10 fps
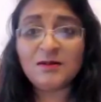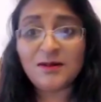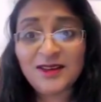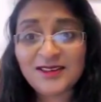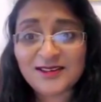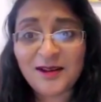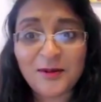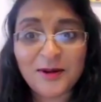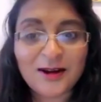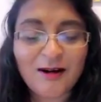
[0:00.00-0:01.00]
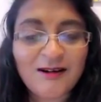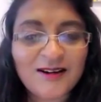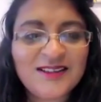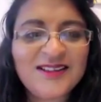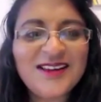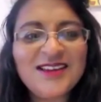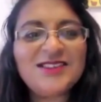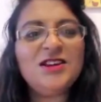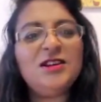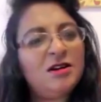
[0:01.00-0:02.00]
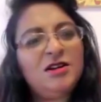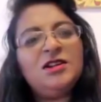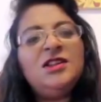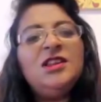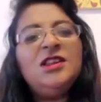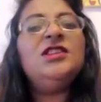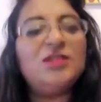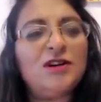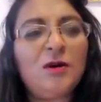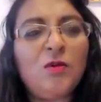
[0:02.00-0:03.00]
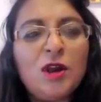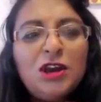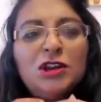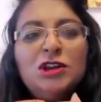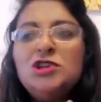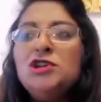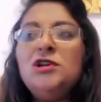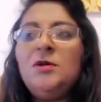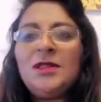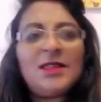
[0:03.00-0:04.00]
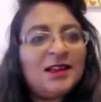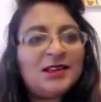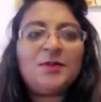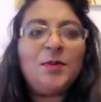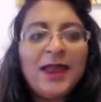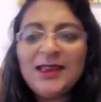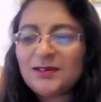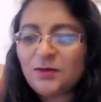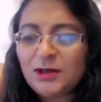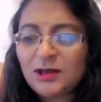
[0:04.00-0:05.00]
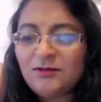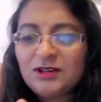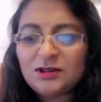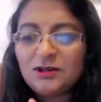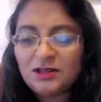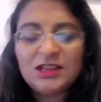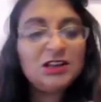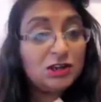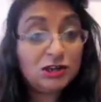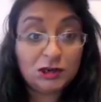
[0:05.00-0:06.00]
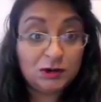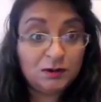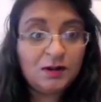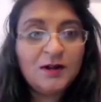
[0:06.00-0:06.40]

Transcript: What is going on? So, you know, you need to know what you're going to do in that space when there is nothing to do.